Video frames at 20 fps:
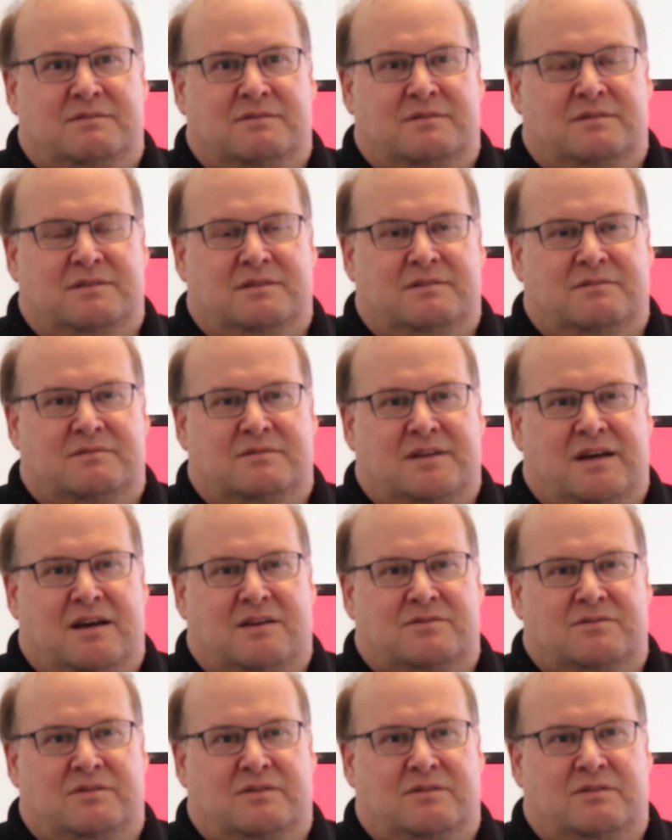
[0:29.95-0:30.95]
is
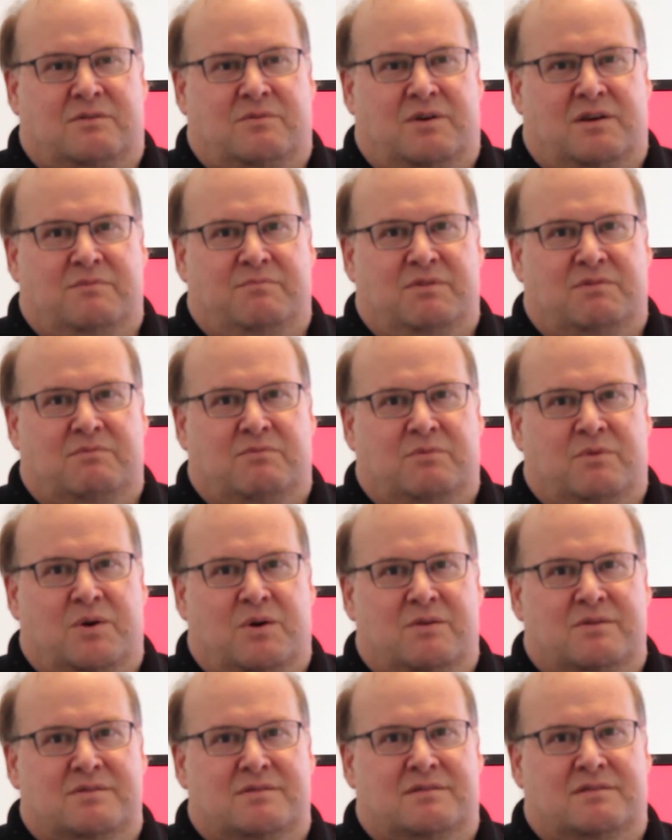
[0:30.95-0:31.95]
actually quite a bit
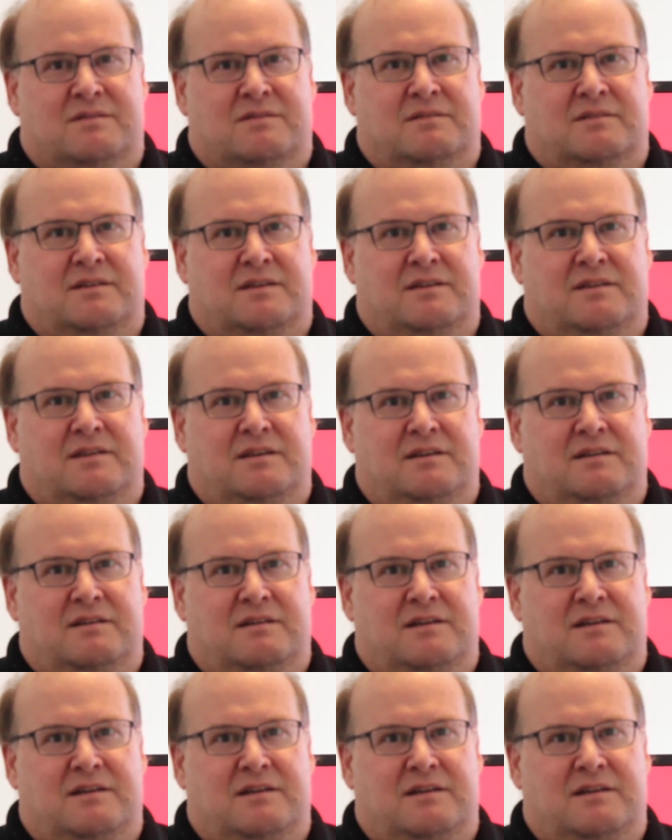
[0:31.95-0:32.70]
worse than the